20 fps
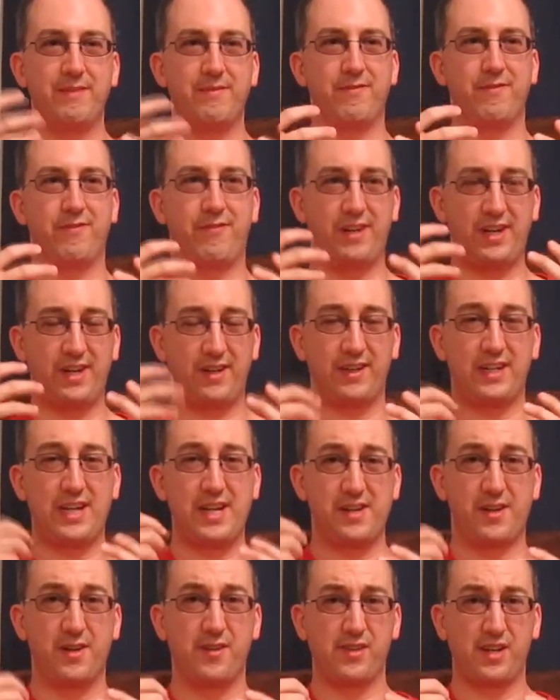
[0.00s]
very
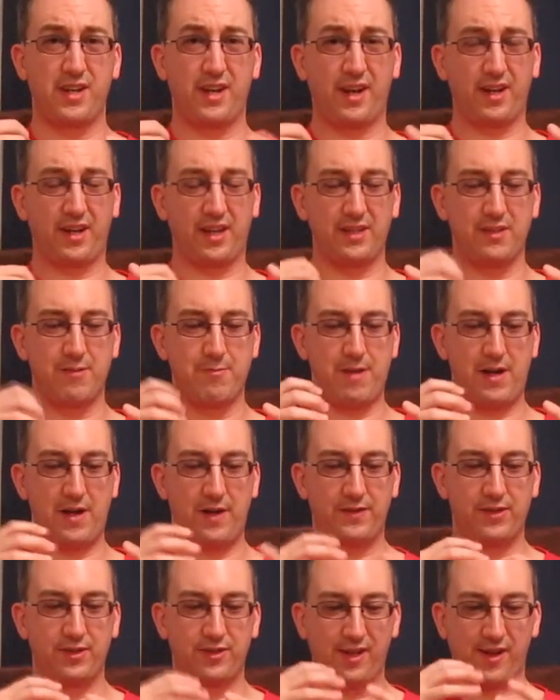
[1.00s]
energetic in the
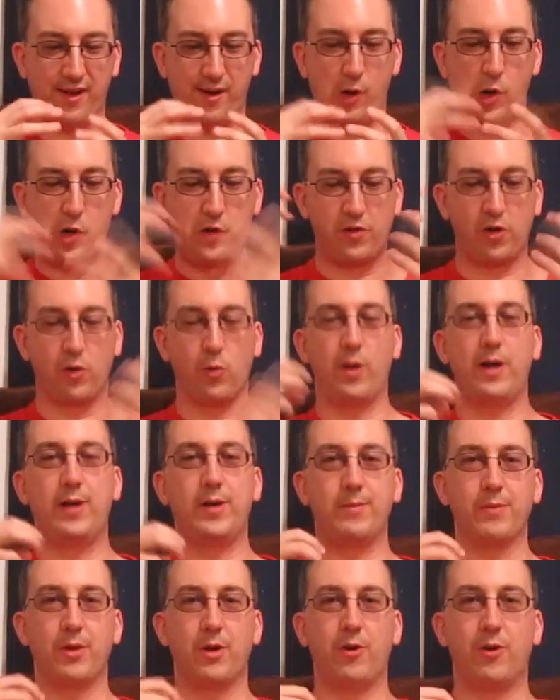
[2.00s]
mouth. It just kind of
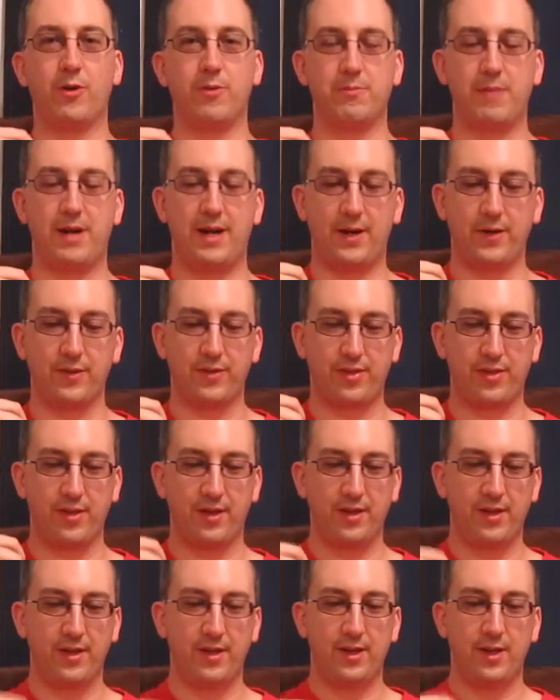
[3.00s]
overwhelmed the whole mouth
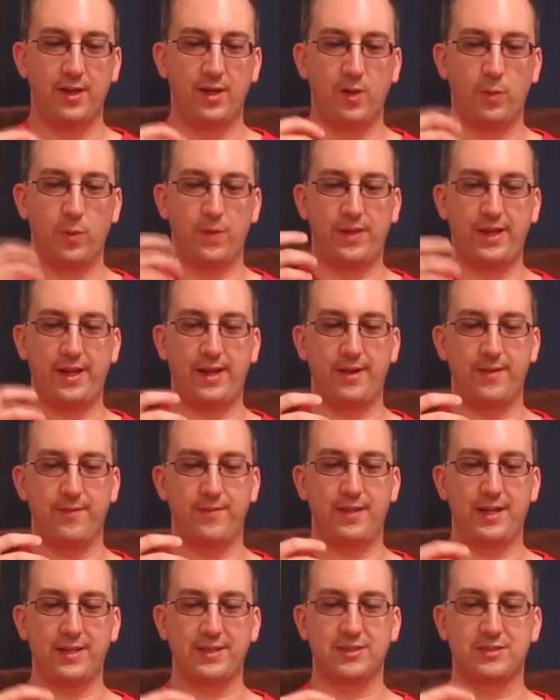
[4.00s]
with
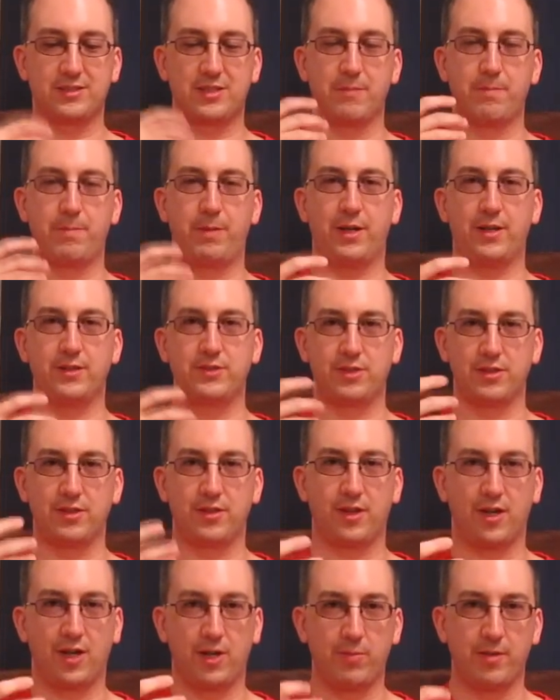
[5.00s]
that, not just the Belgian
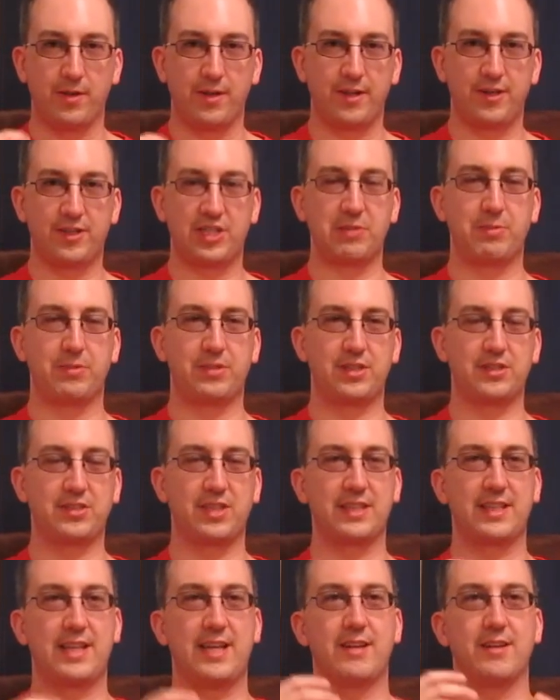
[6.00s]
carbonation, but just
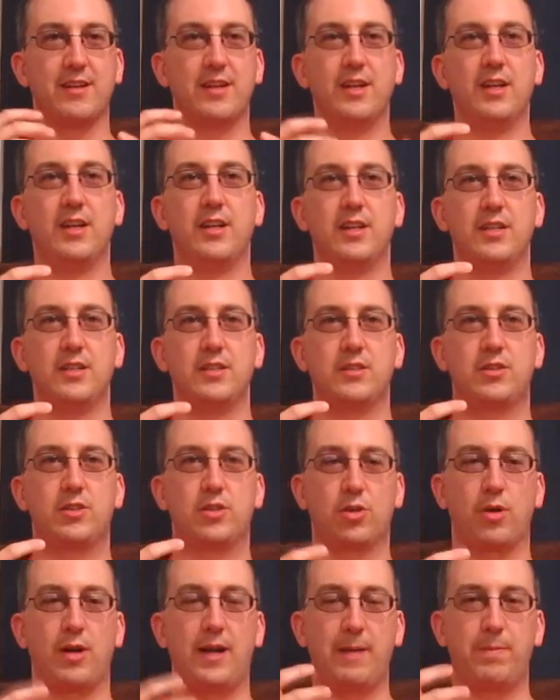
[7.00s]
like that
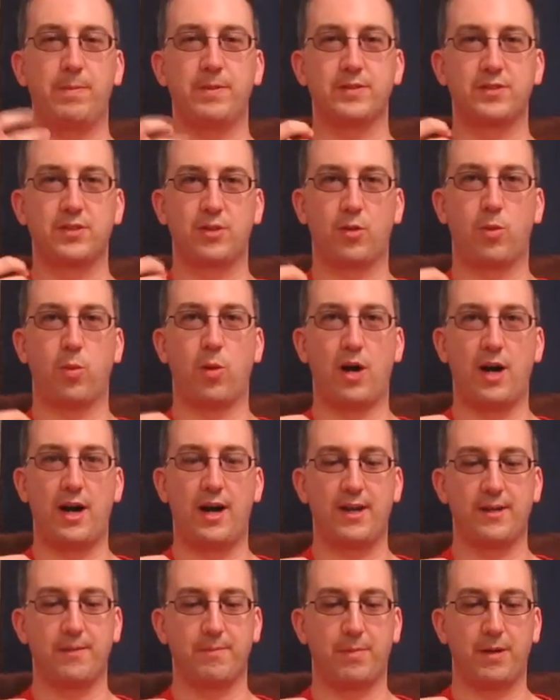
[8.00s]
Trappist
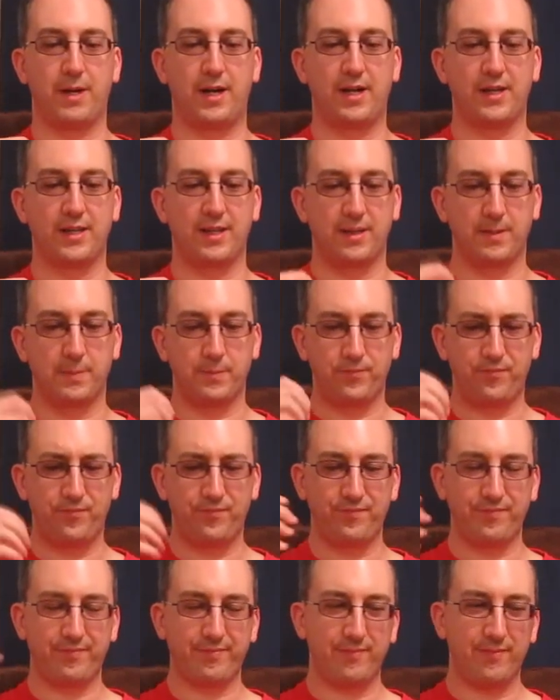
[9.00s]
quad body.
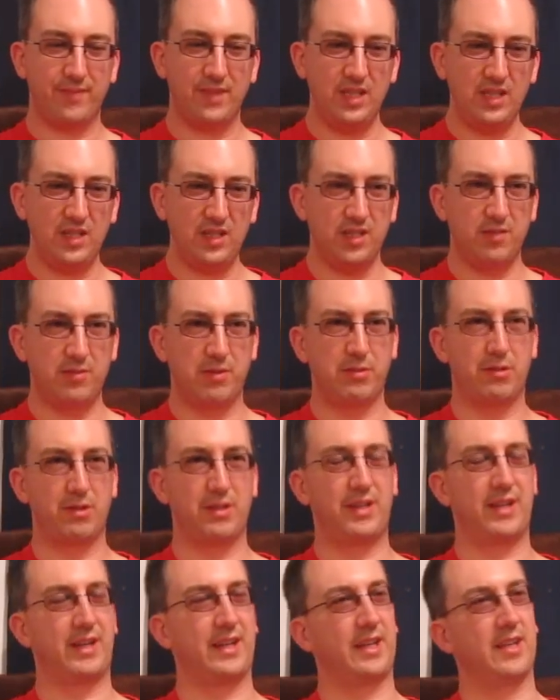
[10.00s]
I remember
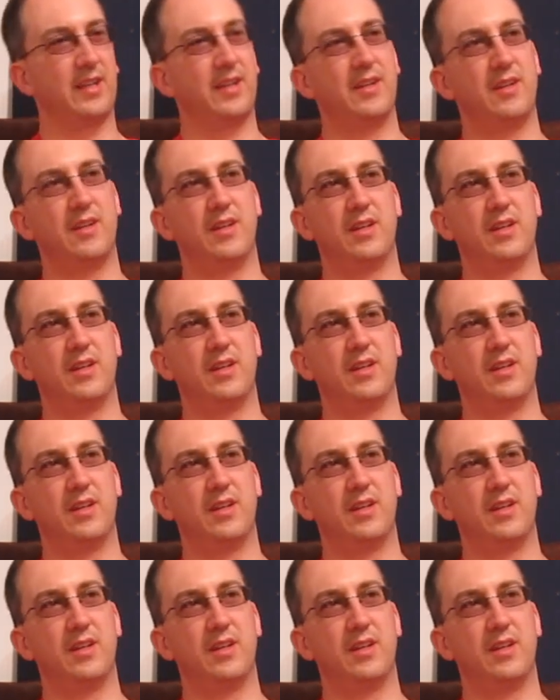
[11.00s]
like